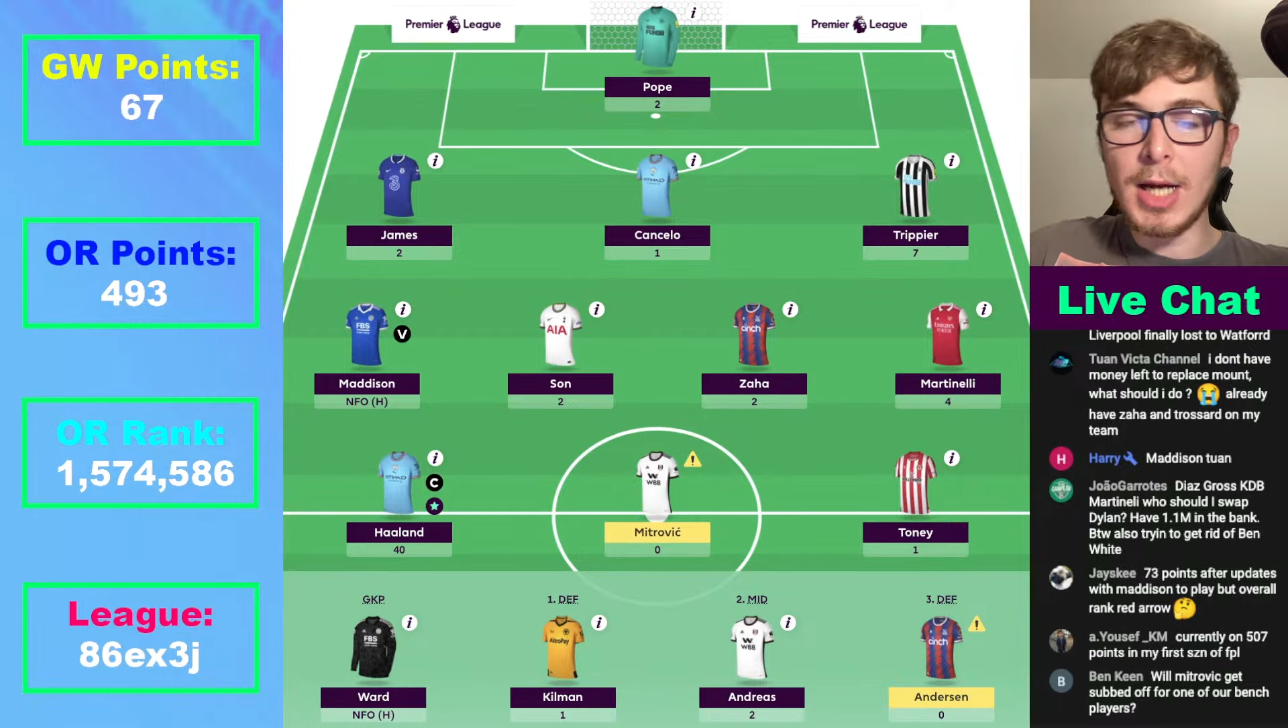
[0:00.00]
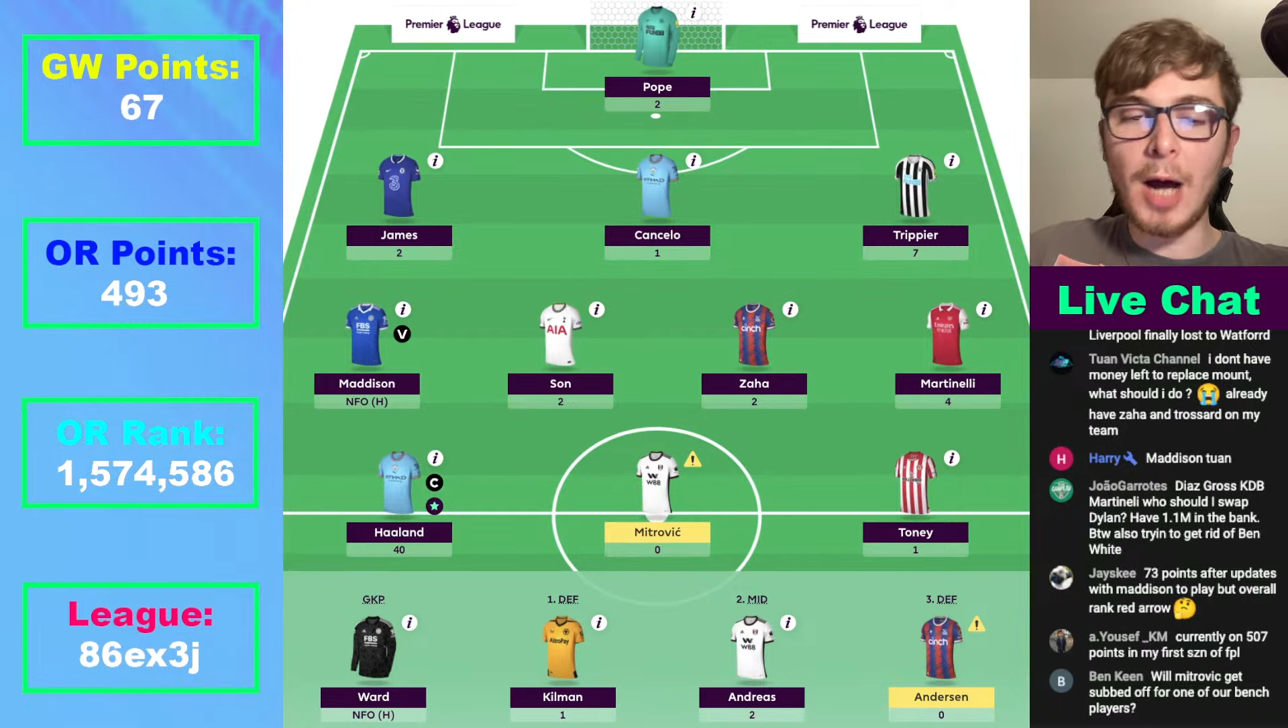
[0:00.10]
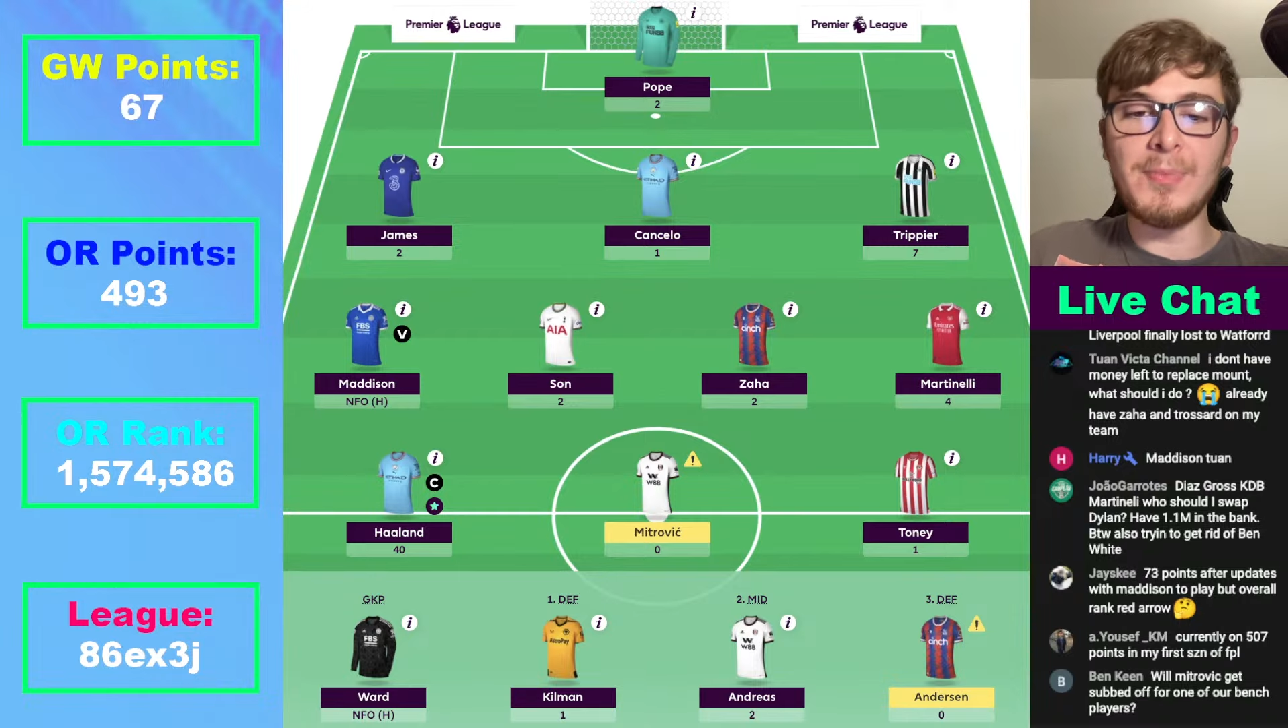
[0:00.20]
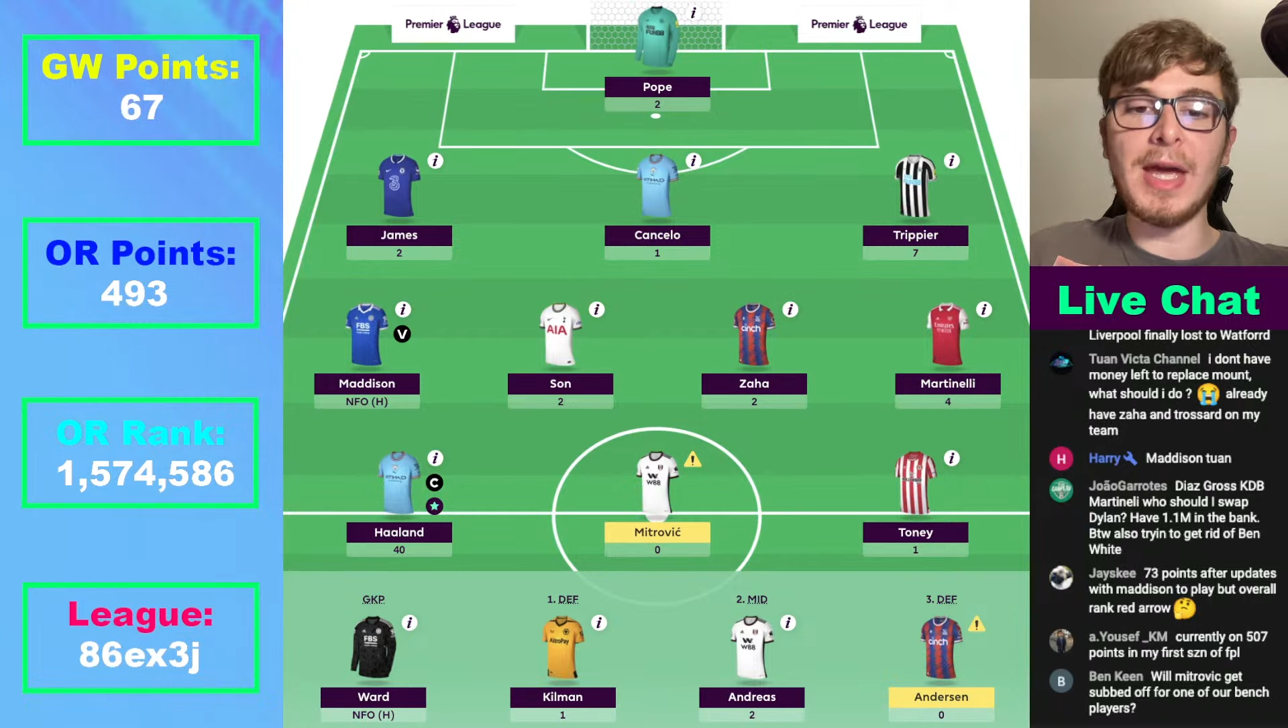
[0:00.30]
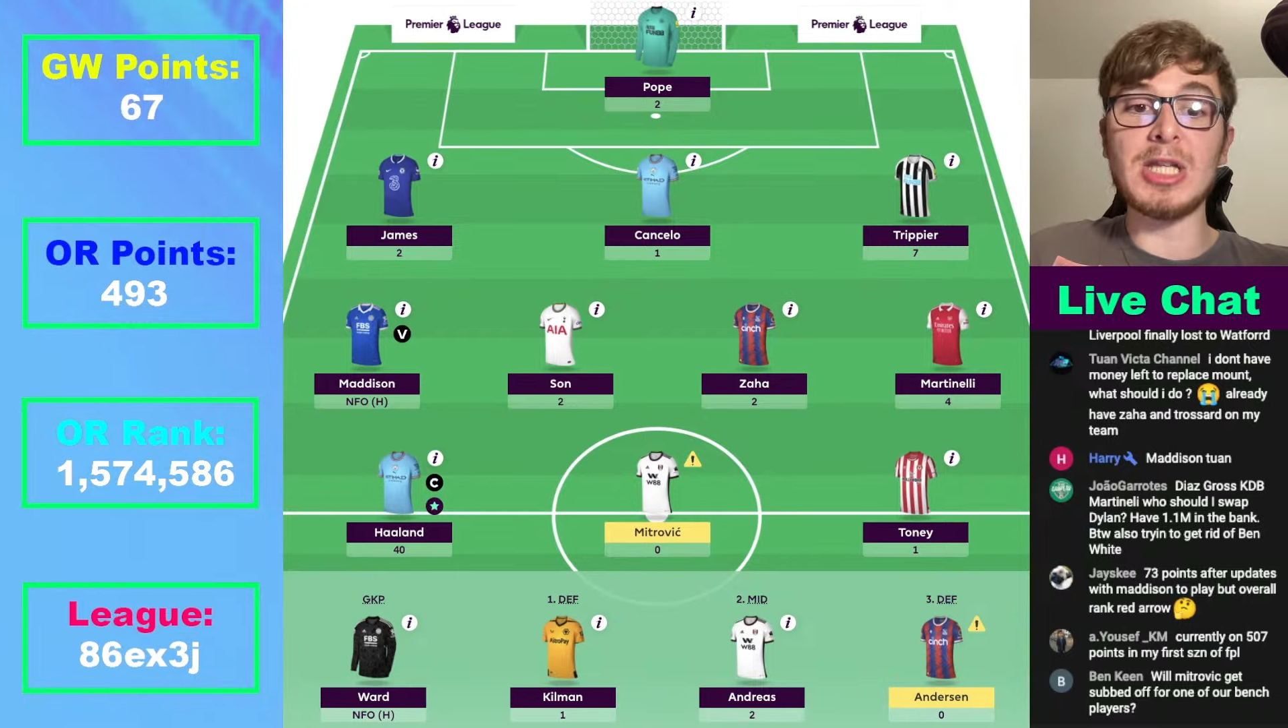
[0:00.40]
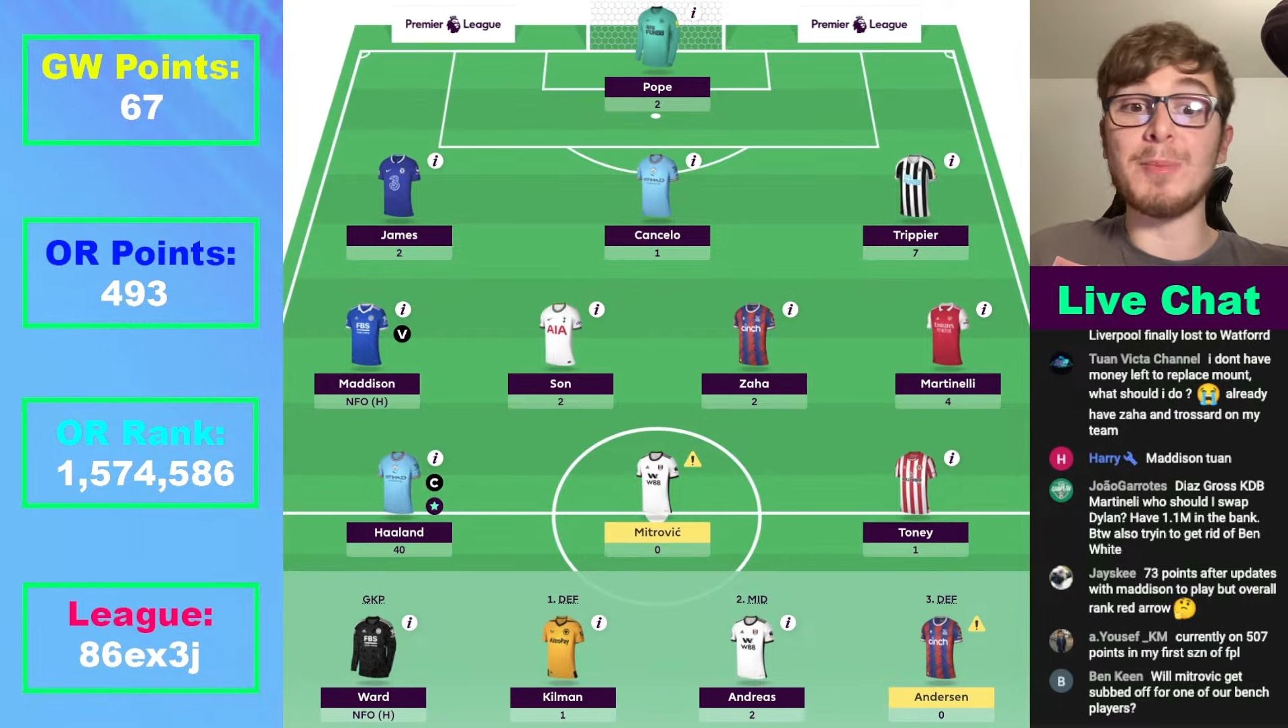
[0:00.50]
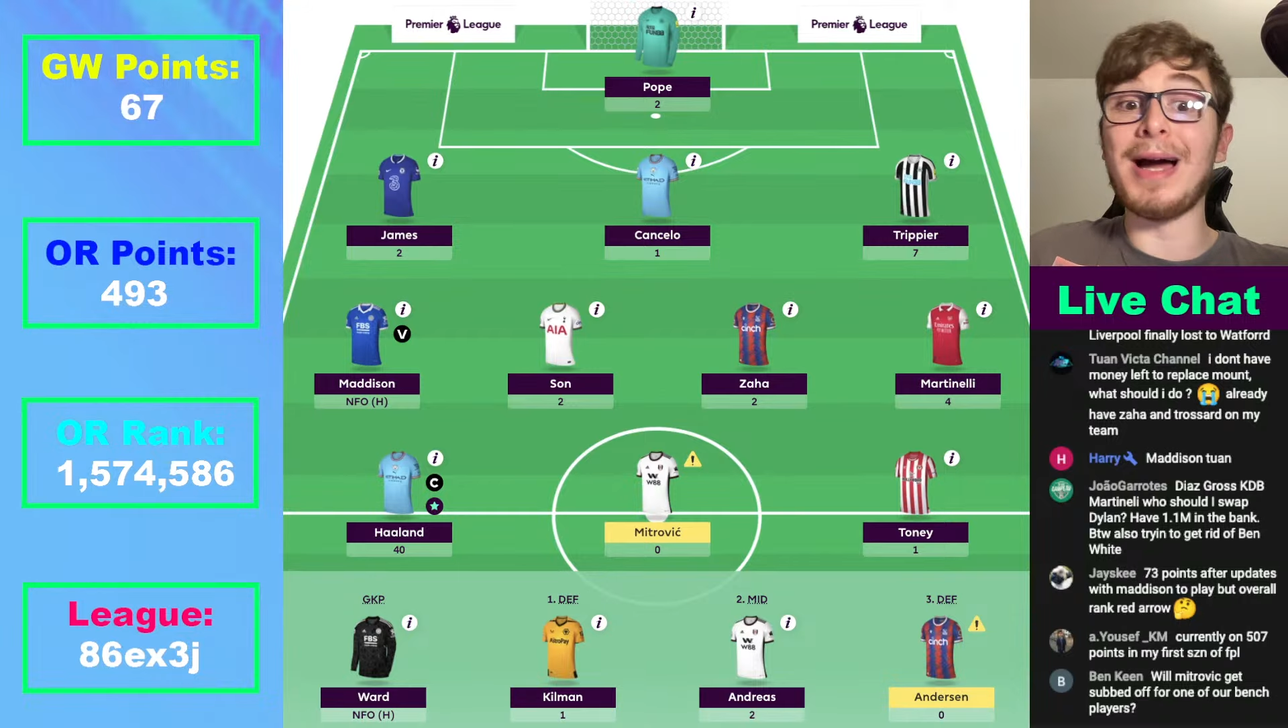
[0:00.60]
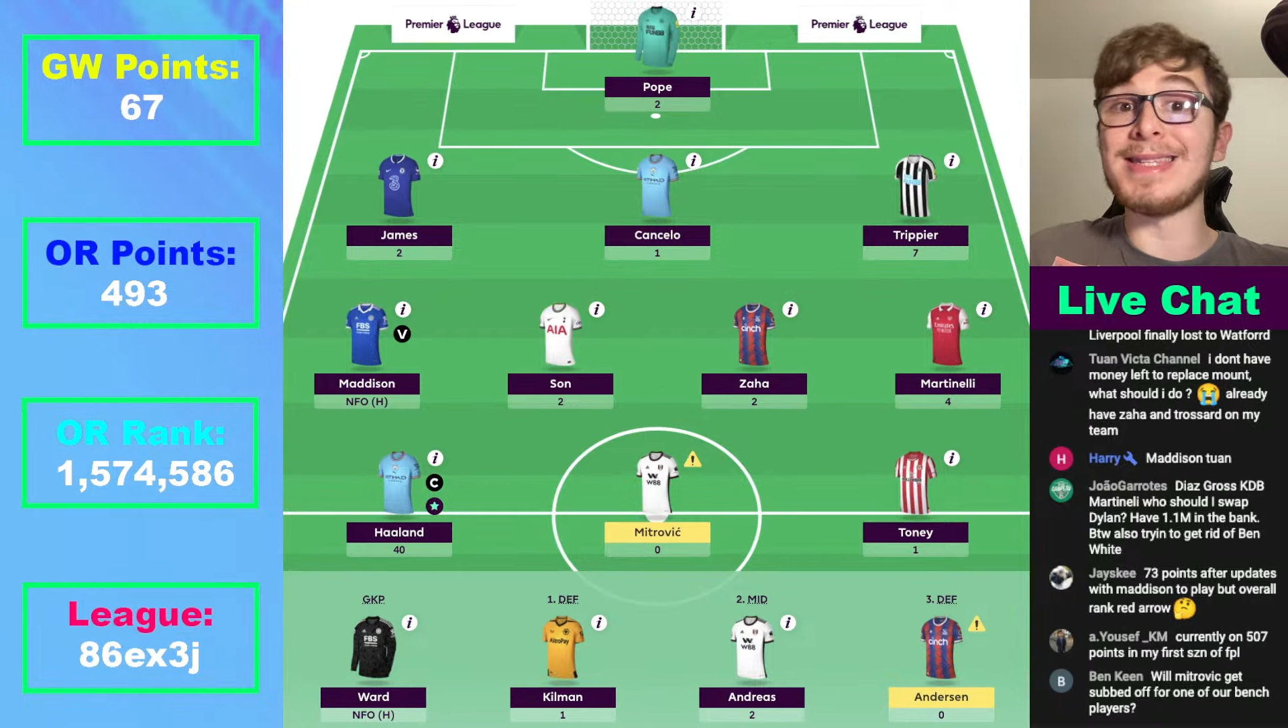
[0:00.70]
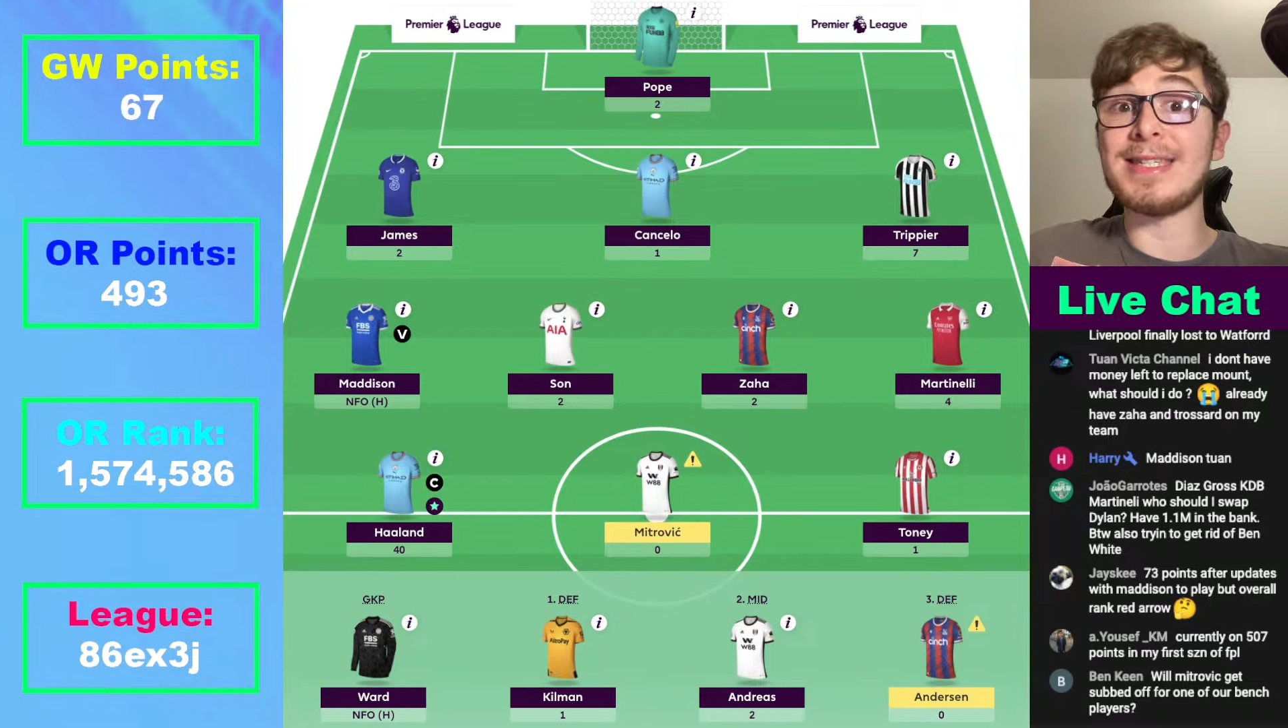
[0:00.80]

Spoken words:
updates might